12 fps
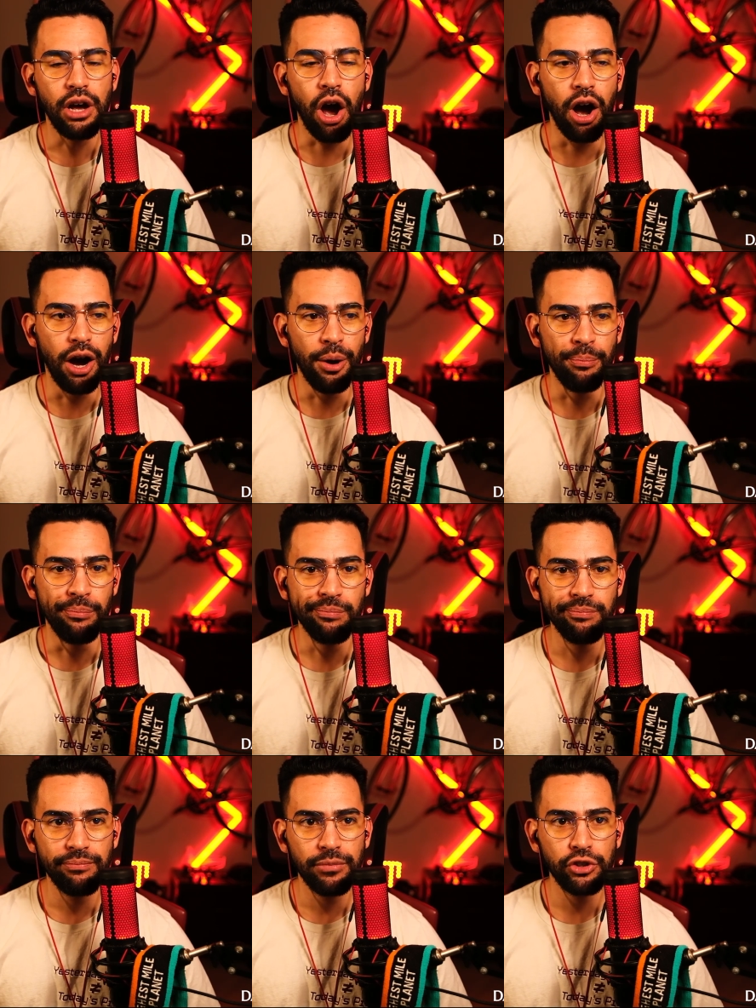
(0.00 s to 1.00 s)
um
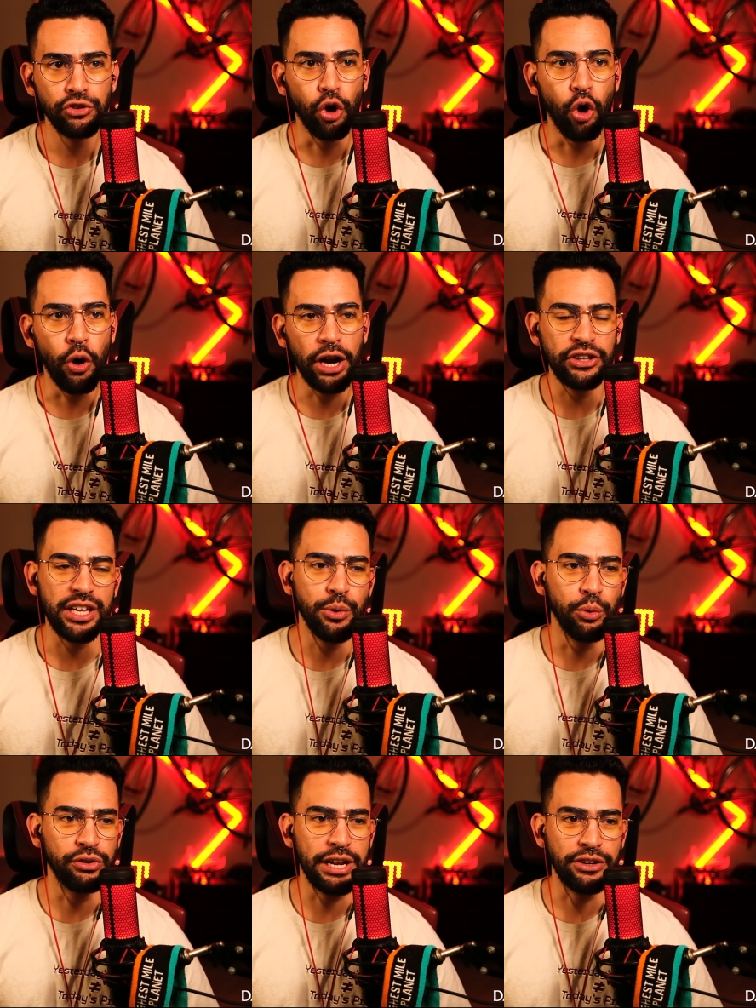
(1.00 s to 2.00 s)
so i think it
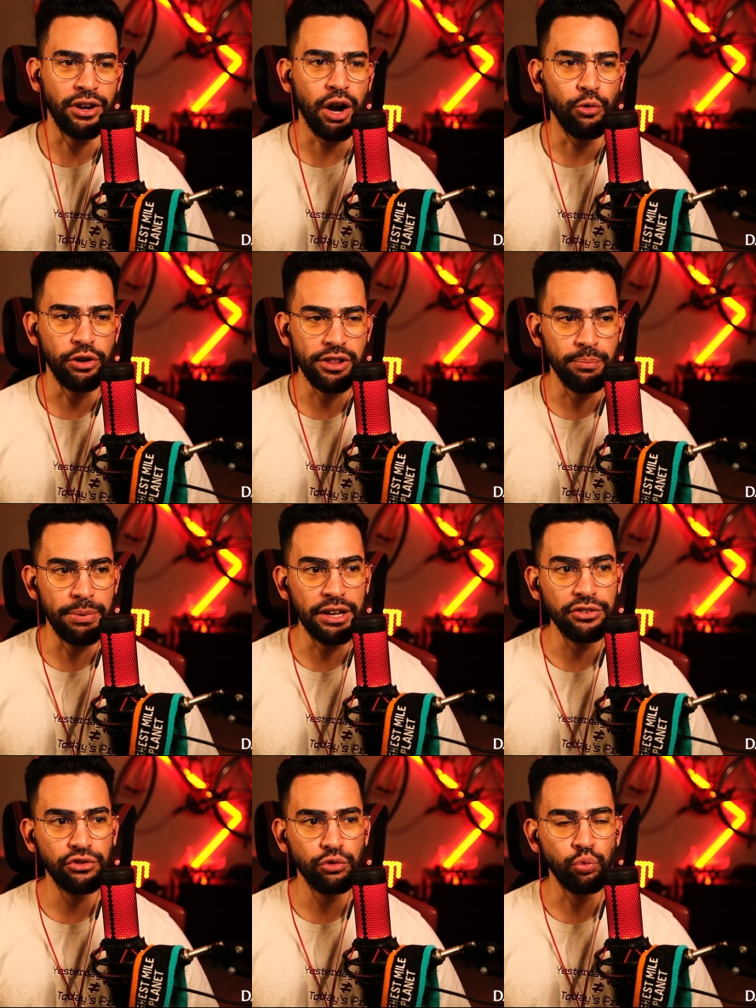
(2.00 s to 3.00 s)
was like not really the
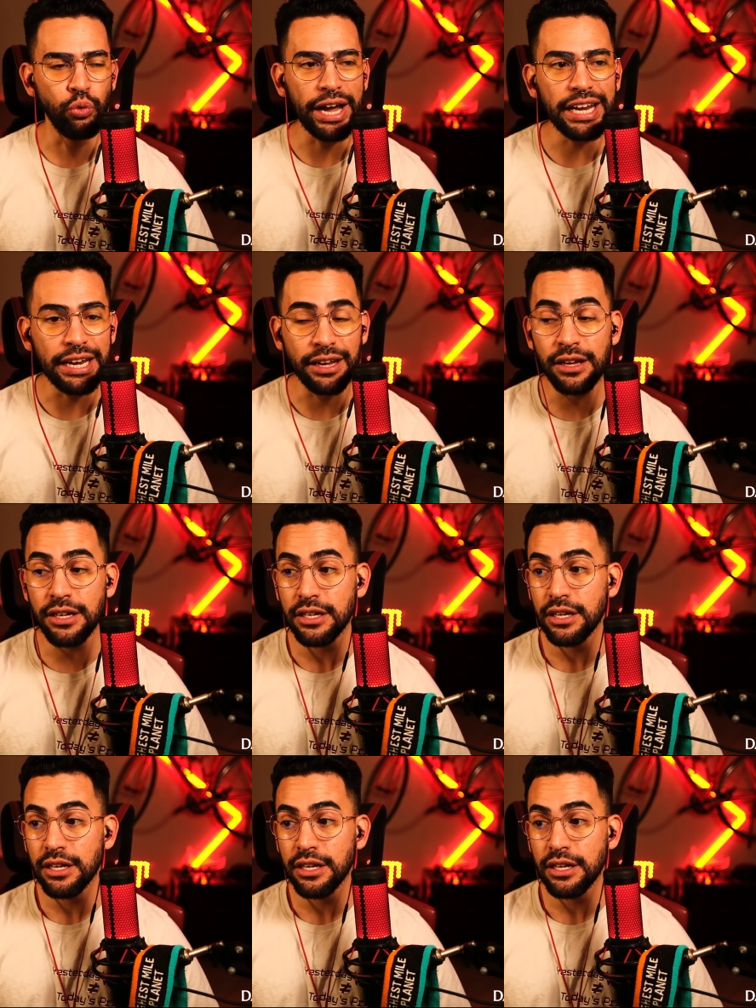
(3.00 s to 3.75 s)
best writing